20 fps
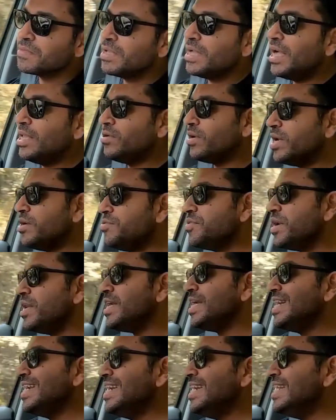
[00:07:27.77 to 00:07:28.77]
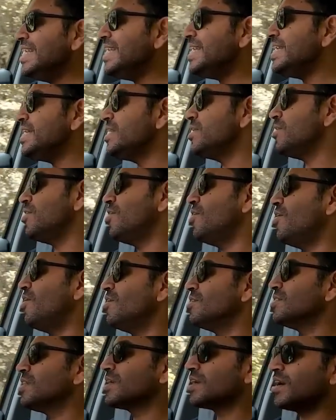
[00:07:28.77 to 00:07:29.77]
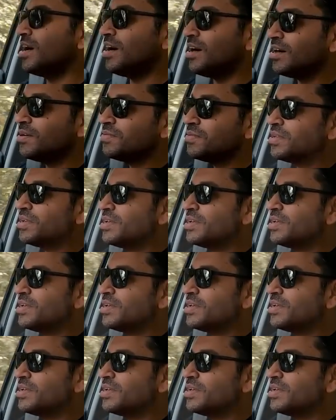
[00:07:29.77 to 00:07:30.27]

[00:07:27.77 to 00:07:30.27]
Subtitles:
And you can really lean on the car.